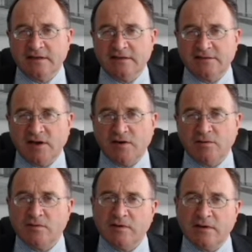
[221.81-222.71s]

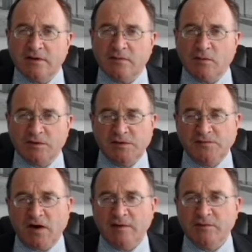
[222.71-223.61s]
So what you
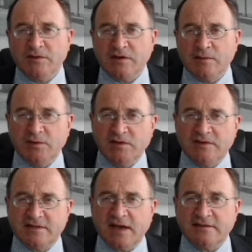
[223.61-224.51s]
find with the
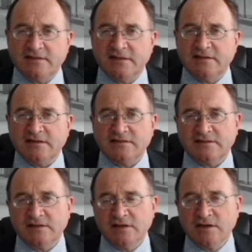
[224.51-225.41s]
computer test is
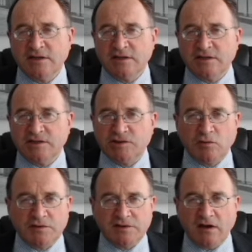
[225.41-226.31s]
it's
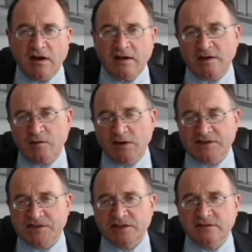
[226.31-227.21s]
short
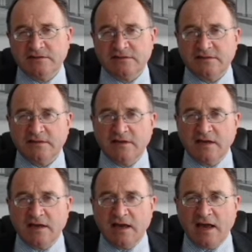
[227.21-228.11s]
questions
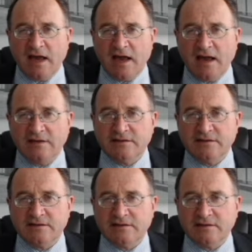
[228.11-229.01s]

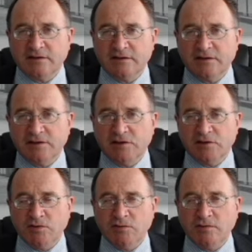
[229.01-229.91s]
and
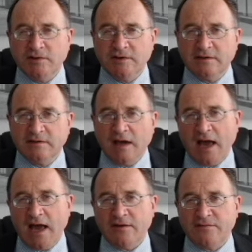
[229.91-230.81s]
you
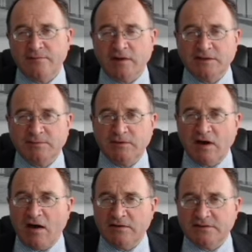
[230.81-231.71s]
have multiple
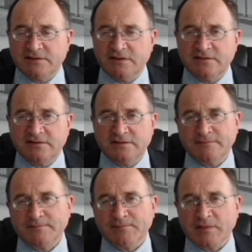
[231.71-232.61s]
answers,
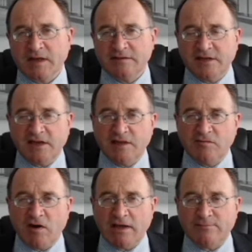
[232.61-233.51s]
ticking the
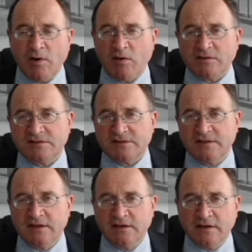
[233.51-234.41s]
right box.